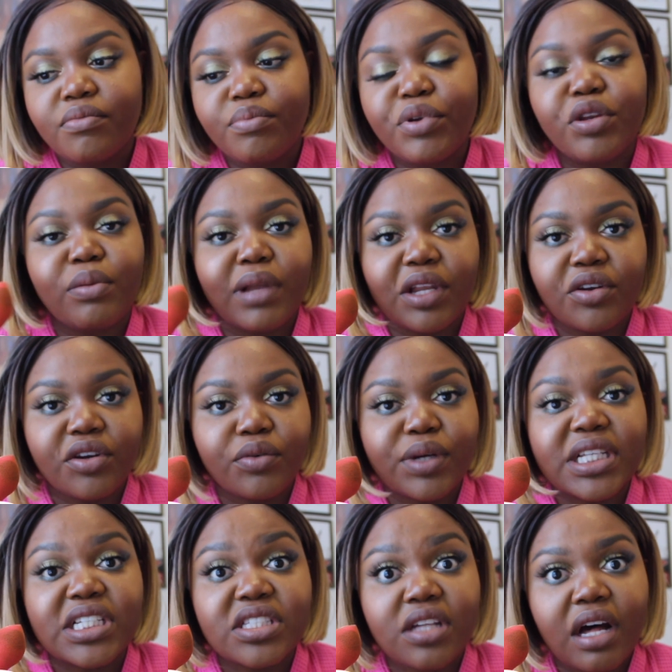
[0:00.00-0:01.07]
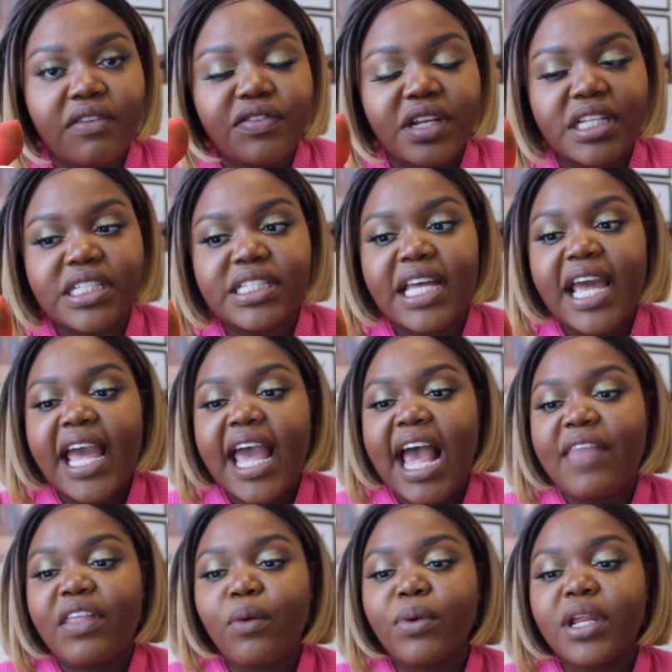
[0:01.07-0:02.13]
Beauty Blender wins softness.
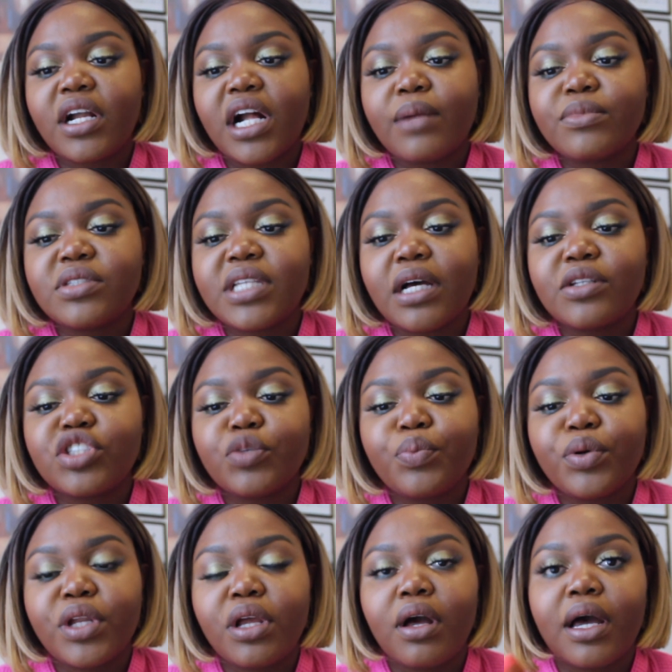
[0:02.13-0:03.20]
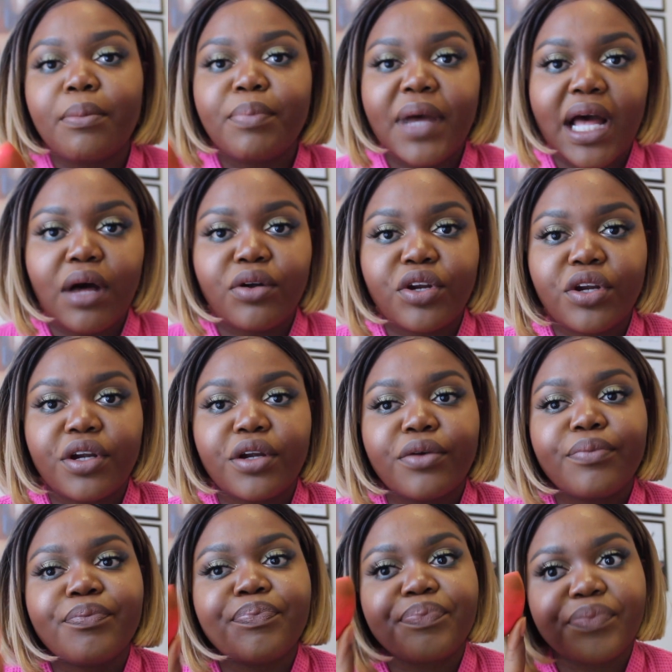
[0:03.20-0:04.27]
And then when it comes down to putting on powder,
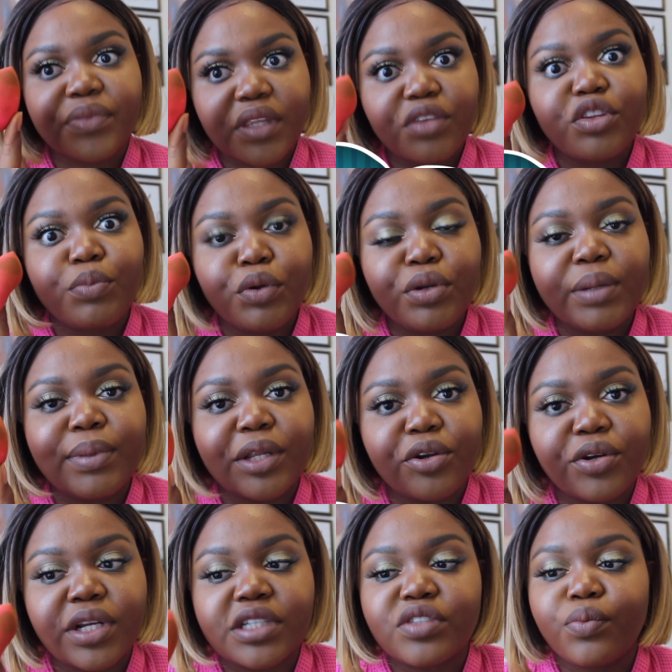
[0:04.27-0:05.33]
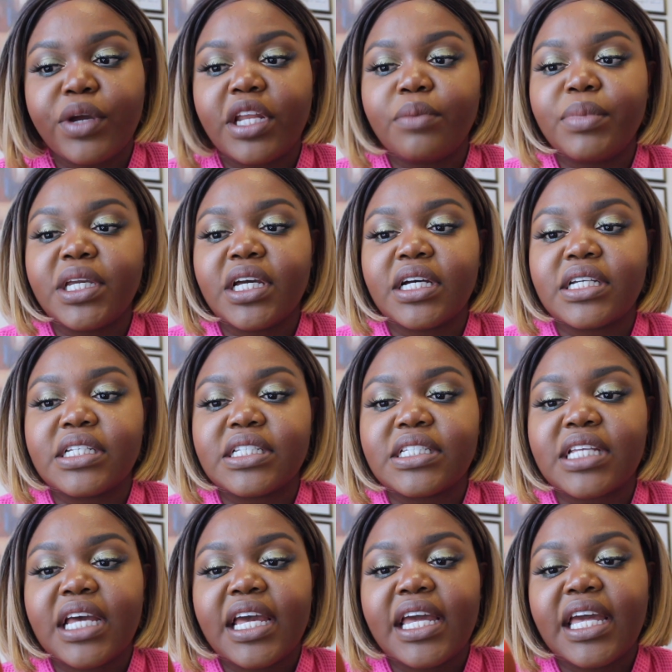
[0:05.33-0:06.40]
the Beauty Blender does win
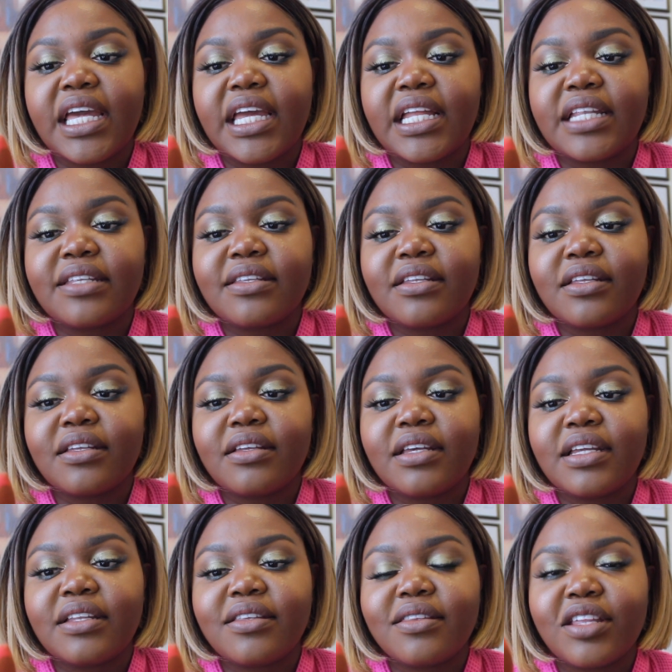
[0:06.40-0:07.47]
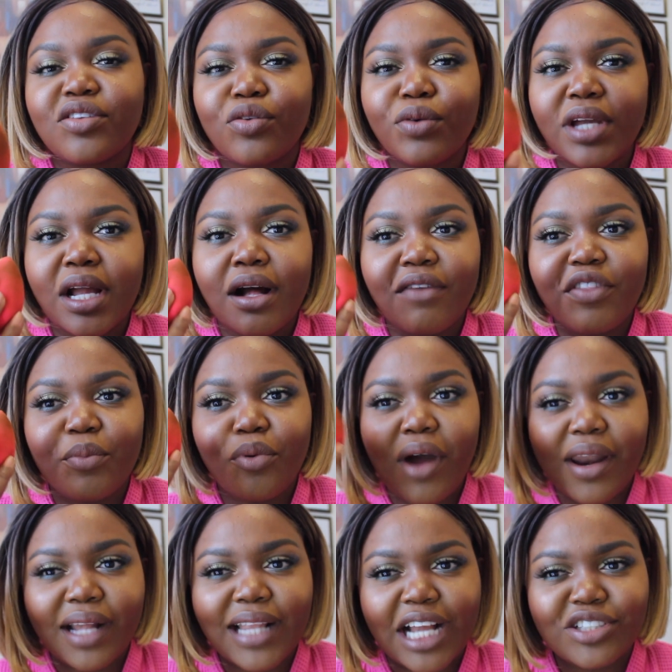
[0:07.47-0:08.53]
because it's it's the soaking of the
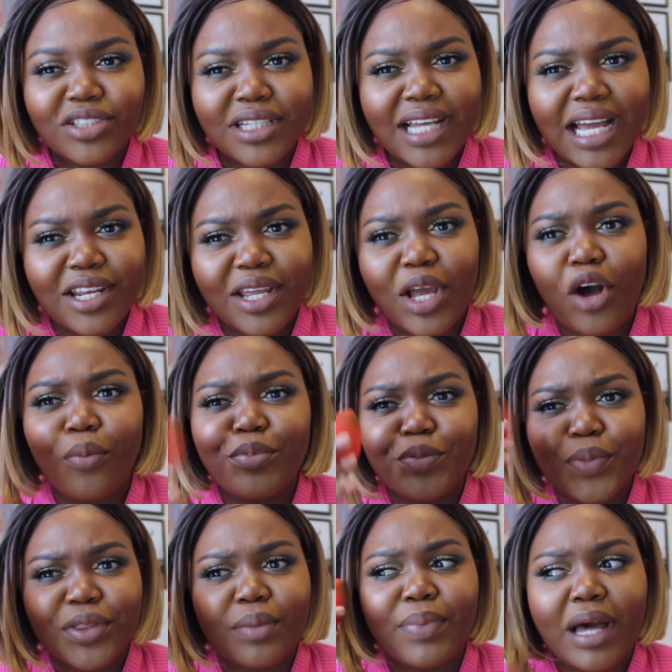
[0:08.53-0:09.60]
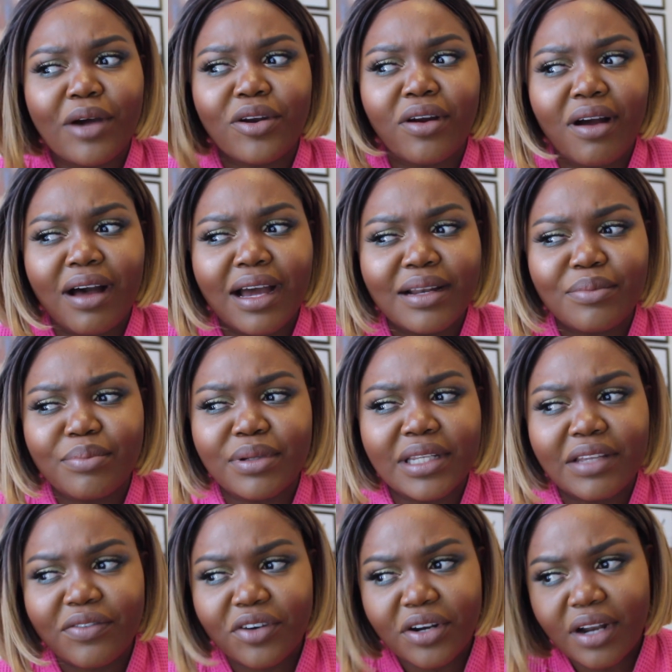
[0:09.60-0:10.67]
product actually kind of helps put the powder on,
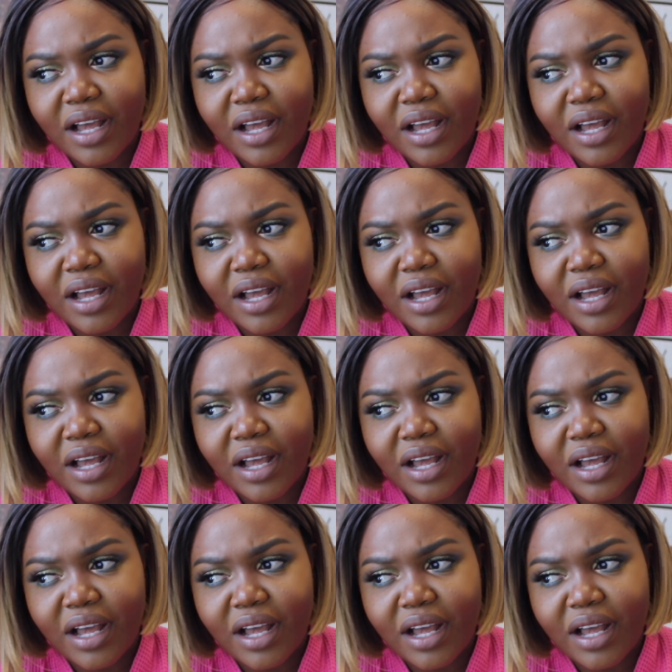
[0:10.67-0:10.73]
believe it or